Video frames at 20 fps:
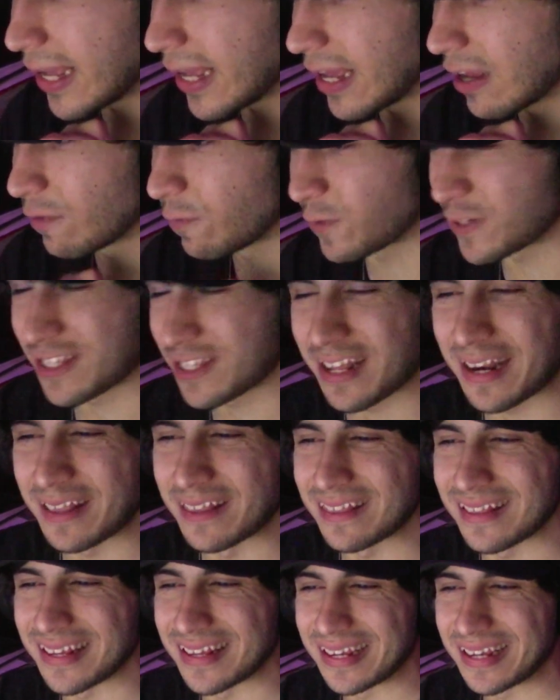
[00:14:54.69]
first
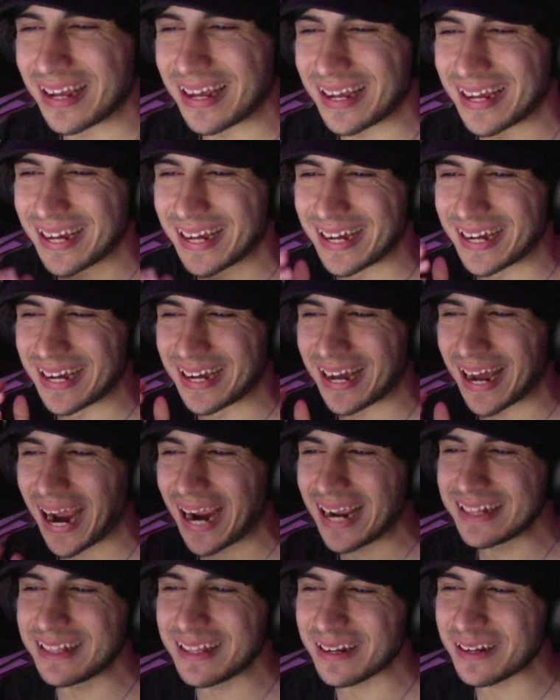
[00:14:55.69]
anything uh,
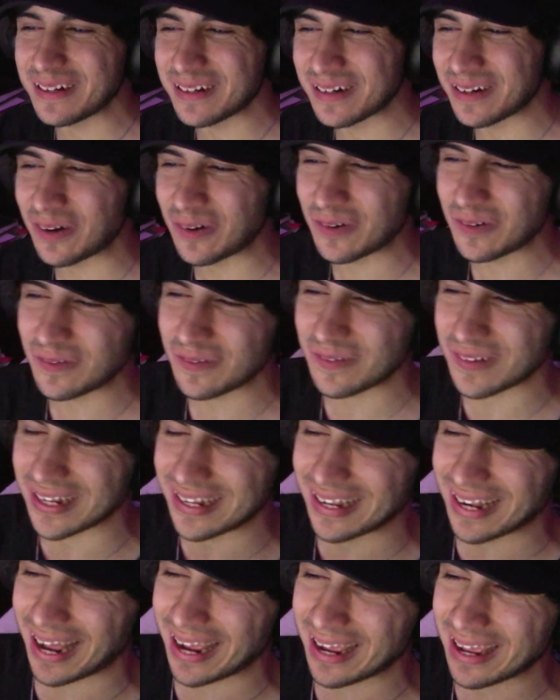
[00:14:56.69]
i didn't know uh,
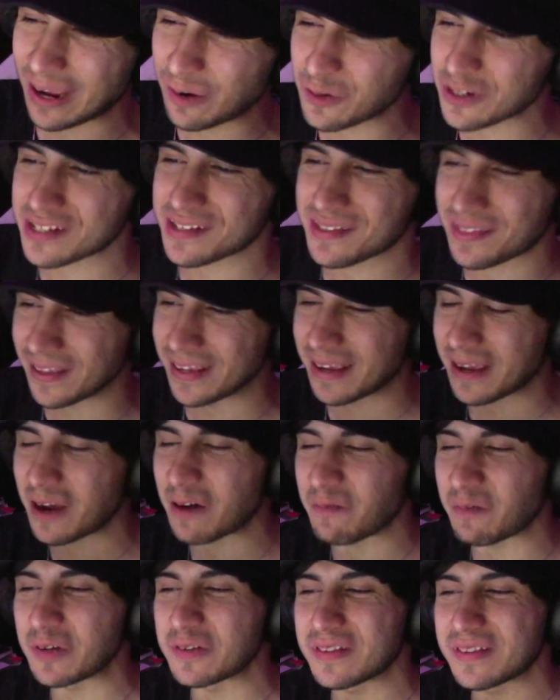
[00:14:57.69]
I, I was thinking
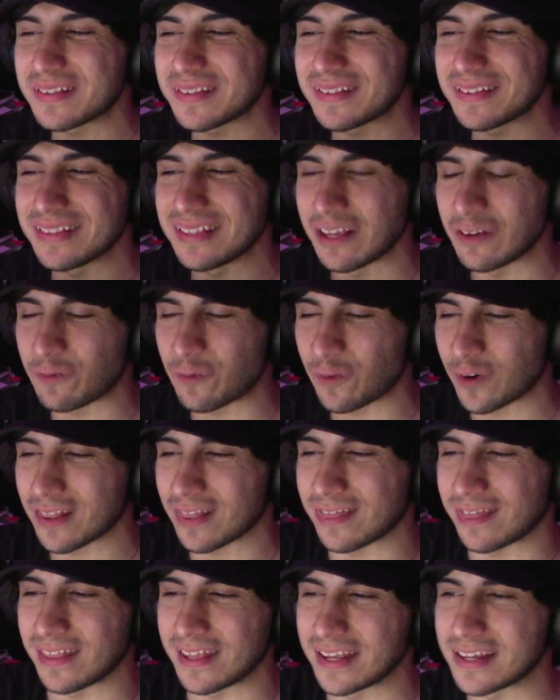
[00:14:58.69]
about
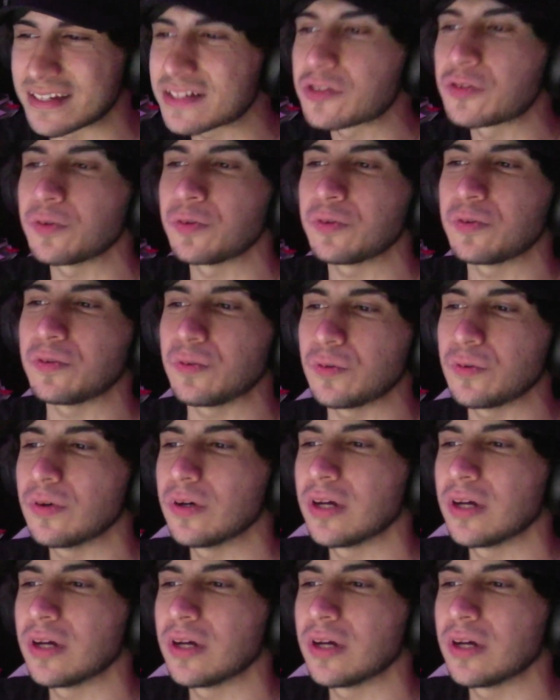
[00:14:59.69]
different things to